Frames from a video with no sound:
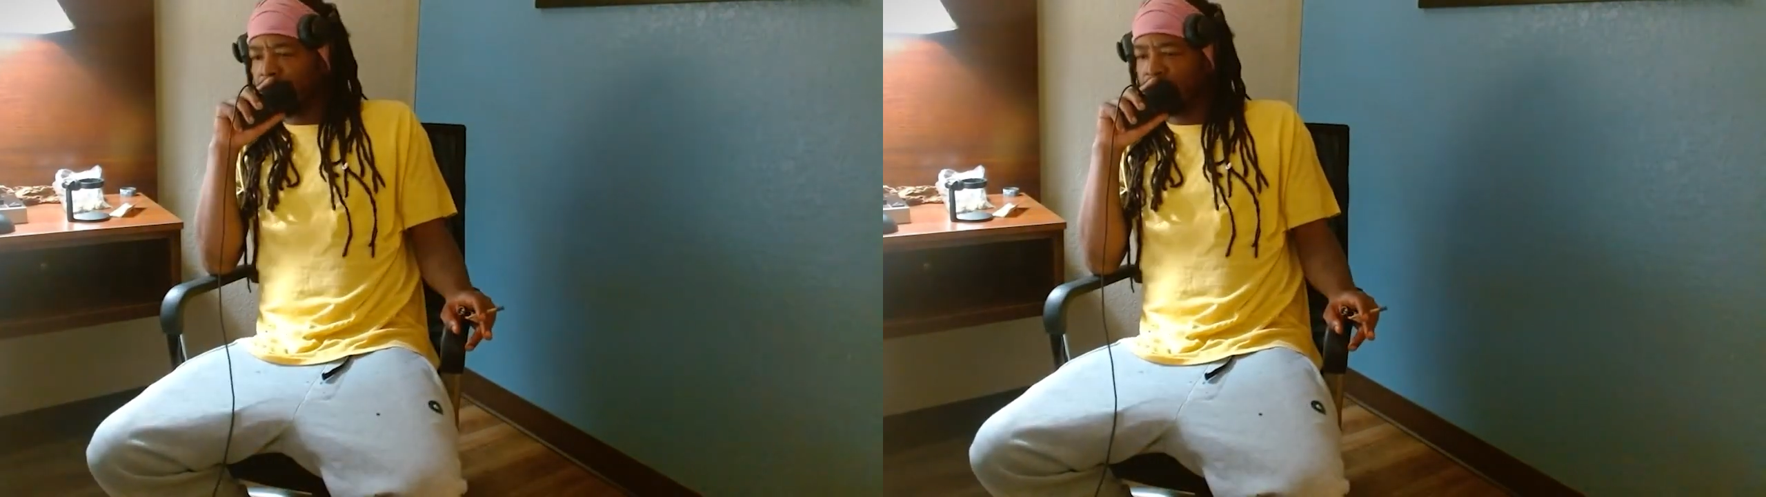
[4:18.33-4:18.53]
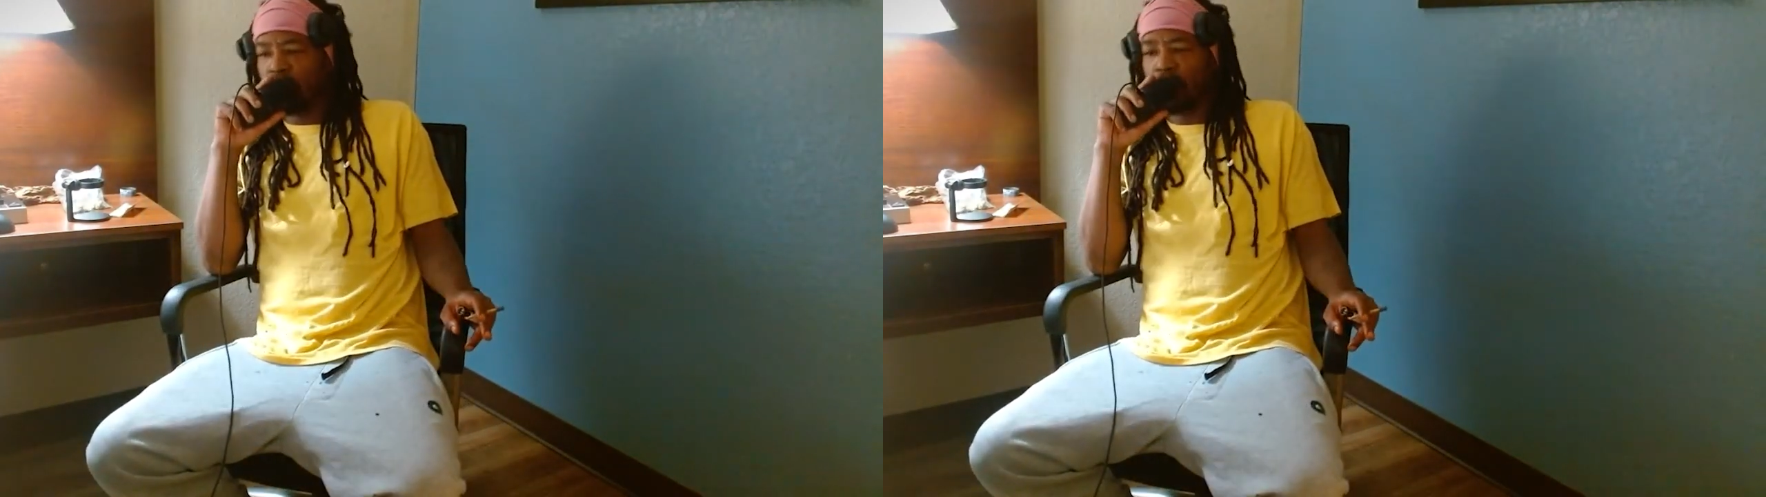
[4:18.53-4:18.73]

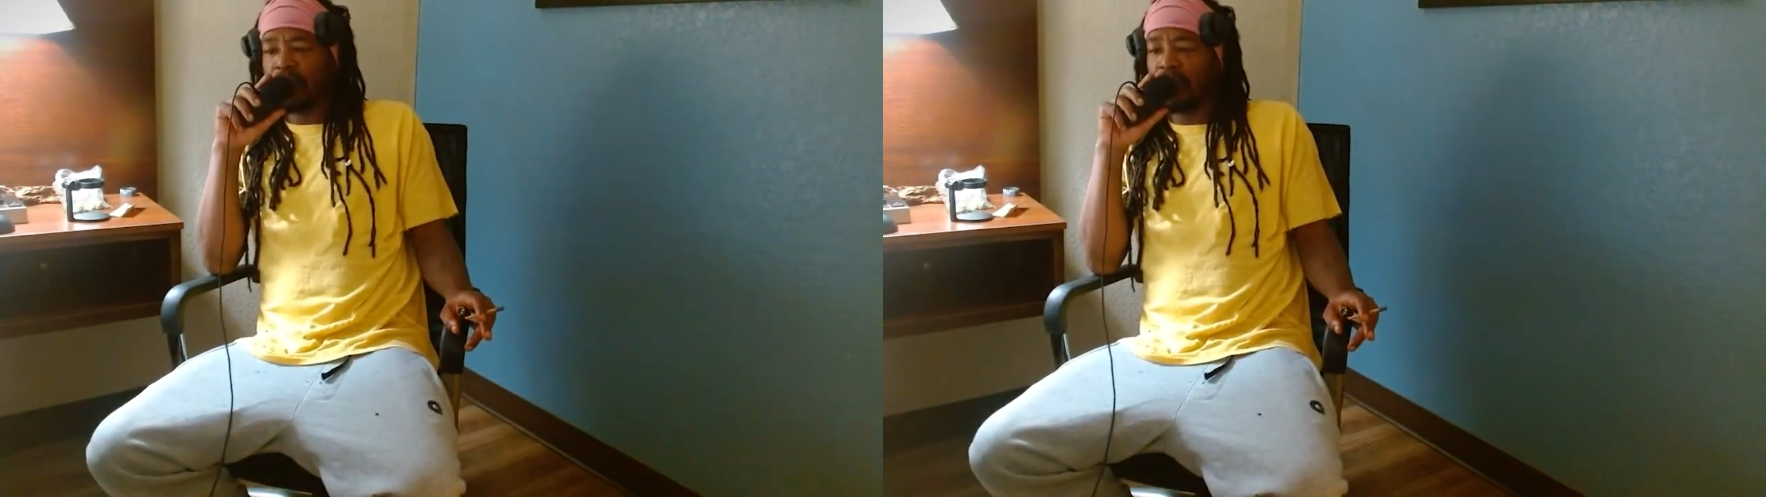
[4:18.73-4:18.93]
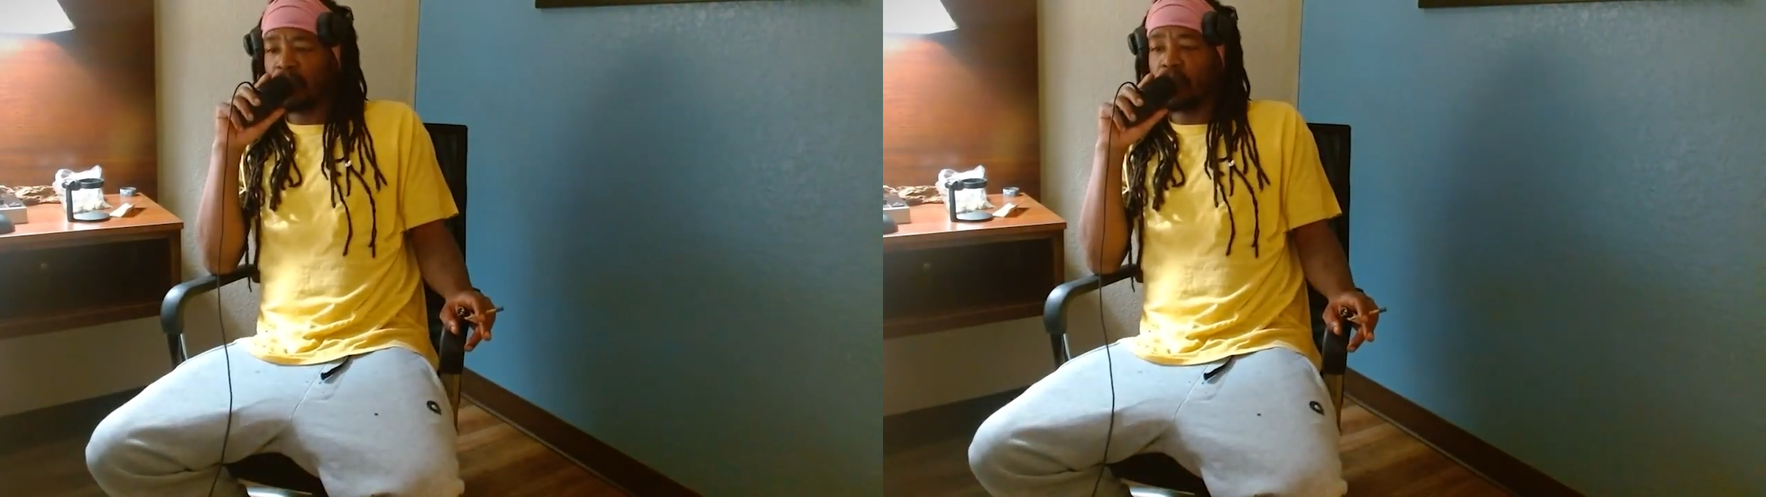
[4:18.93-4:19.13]
The
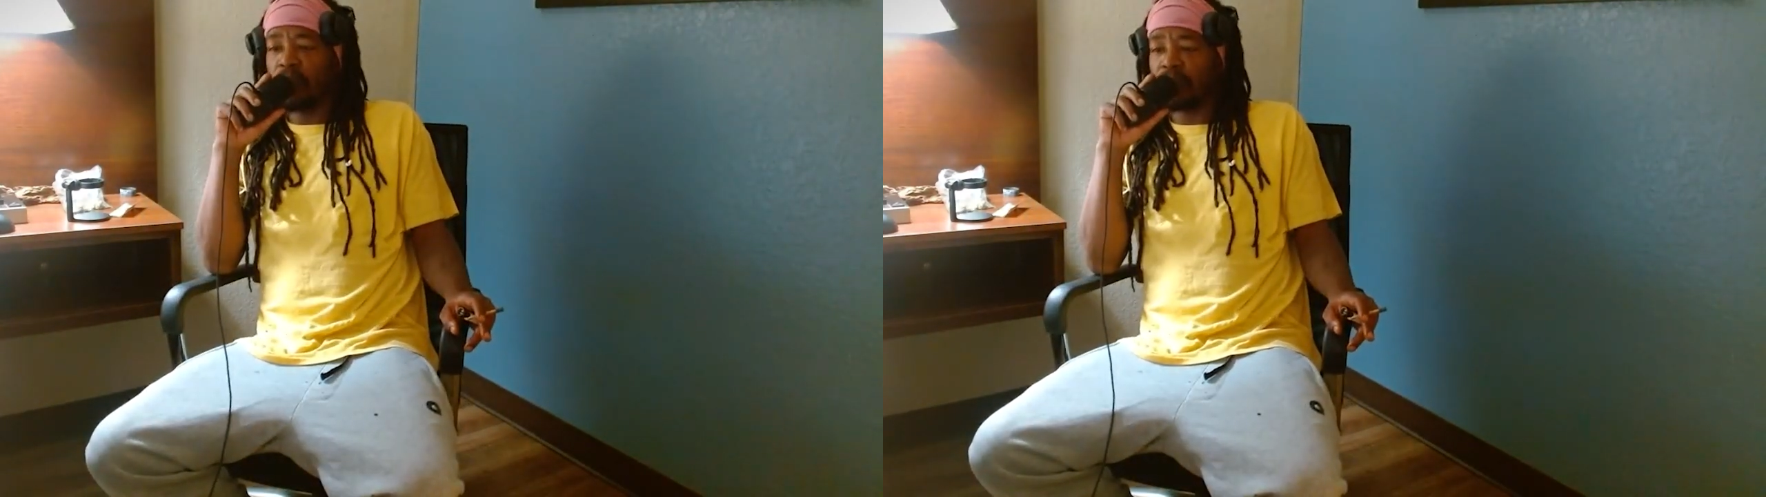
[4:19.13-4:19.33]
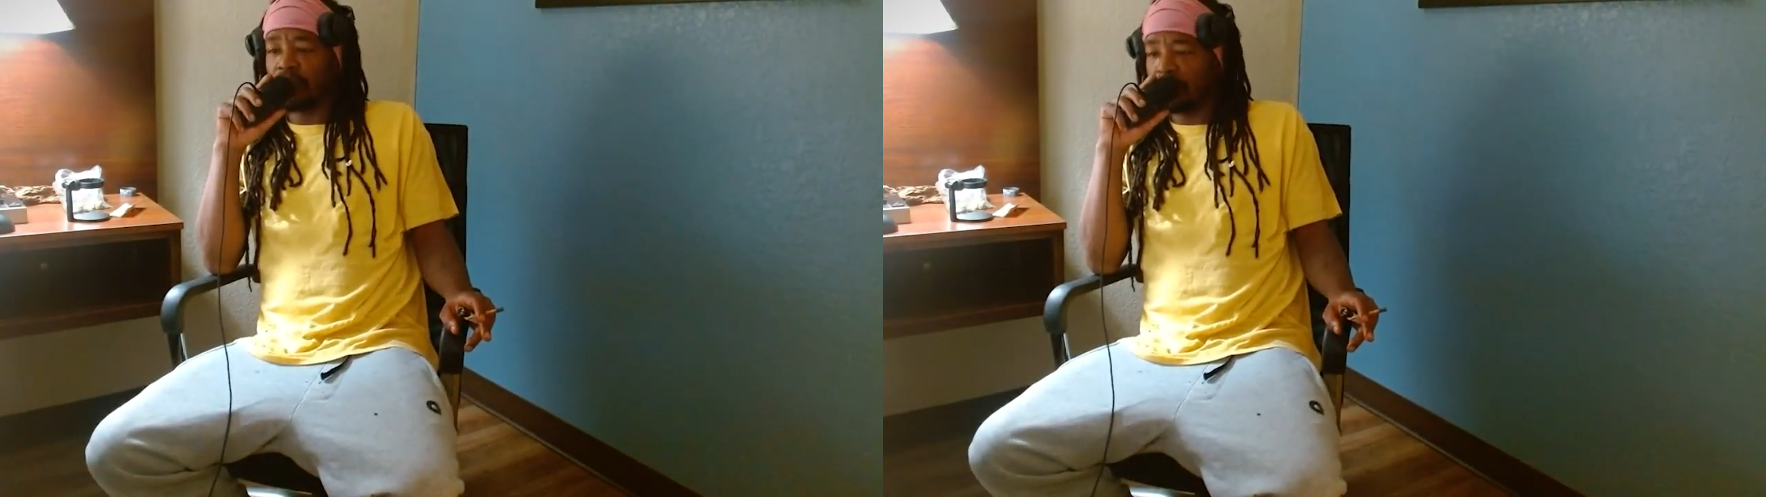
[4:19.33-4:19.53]
one-hit
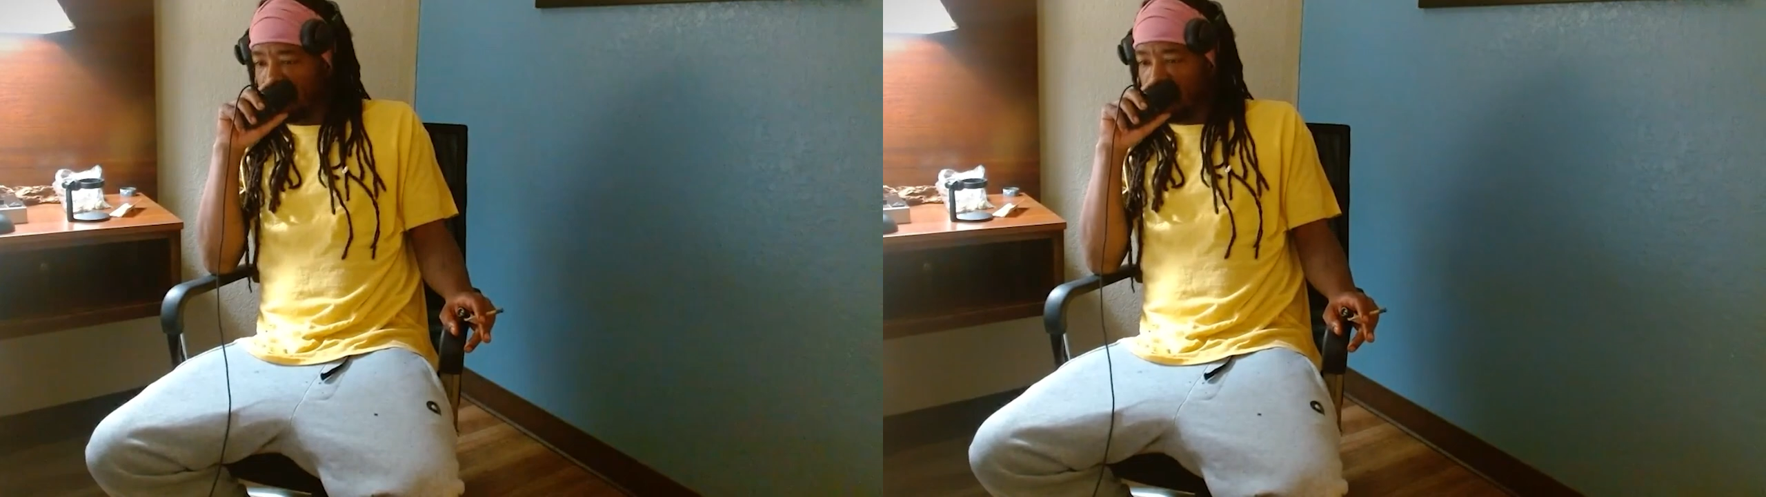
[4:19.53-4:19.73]
wonder,